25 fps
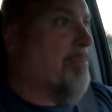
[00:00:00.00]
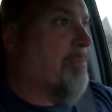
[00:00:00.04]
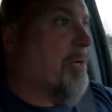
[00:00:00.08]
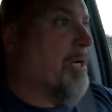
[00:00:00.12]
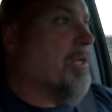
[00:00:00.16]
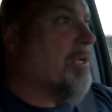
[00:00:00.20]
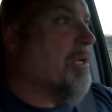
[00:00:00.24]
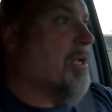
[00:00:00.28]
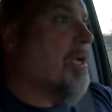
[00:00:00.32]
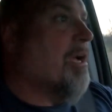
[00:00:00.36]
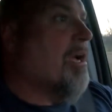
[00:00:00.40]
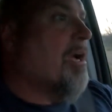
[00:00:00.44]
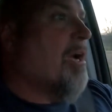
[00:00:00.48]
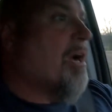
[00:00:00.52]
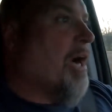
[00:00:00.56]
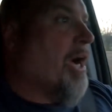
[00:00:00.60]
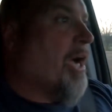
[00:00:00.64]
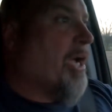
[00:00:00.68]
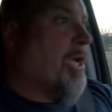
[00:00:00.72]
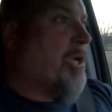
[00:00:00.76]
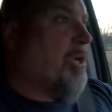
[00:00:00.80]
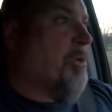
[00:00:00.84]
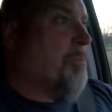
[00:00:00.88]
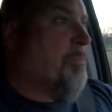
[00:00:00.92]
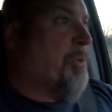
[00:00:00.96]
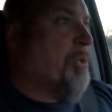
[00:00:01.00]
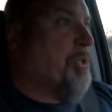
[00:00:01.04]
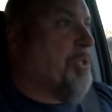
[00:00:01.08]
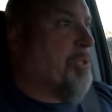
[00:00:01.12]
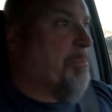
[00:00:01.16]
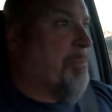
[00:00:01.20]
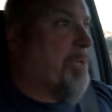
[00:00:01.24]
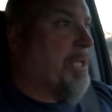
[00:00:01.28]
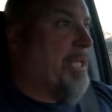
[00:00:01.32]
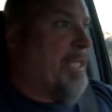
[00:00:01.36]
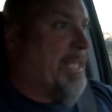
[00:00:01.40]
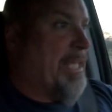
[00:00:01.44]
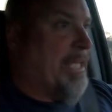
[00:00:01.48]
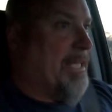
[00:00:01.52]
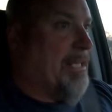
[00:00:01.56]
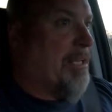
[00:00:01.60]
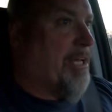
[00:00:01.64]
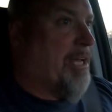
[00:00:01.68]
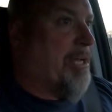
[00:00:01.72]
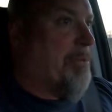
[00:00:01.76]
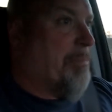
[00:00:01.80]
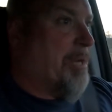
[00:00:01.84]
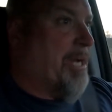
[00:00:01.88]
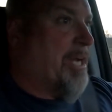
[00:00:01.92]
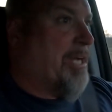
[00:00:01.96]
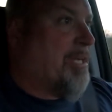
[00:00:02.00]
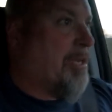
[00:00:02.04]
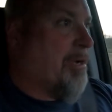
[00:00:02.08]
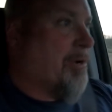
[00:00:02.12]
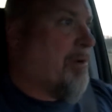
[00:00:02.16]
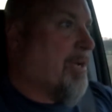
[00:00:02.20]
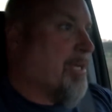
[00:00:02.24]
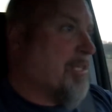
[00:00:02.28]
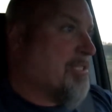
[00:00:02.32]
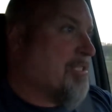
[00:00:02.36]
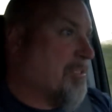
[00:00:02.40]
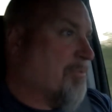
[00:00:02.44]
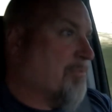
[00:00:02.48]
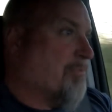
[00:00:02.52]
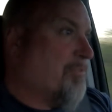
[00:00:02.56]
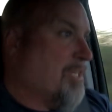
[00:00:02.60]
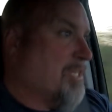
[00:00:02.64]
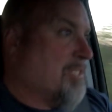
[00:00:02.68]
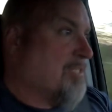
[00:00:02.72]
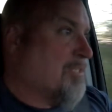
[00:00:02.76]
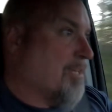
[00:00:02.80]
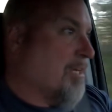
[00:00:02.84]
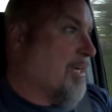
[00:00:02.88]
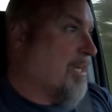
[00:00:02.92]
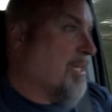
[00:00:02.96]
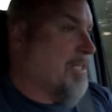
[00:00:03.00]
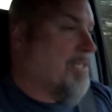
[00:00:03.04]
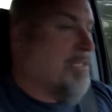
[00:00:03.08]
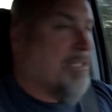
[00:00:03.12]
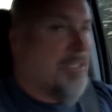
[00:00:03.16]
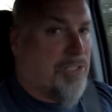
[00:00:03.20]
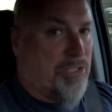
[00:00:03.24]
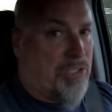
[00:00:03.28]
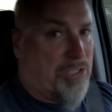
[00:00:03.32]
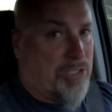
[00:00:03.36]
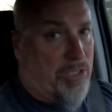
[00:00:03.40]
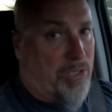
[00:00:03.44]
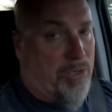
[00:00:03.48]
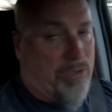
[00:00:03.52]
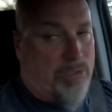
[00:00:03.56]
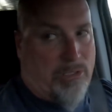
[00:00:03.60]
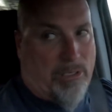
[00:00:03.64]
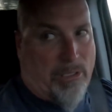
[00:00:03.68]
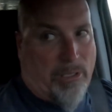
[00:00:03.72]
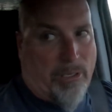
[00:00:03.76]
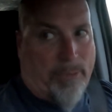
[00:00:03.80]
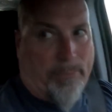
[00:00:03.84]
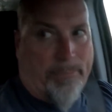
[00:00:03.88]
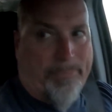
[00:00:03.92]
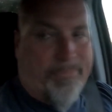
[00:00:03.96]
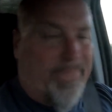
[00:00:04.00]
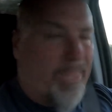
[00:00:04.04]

But I could put the blinking light back here, SMV sign, and then just go slow.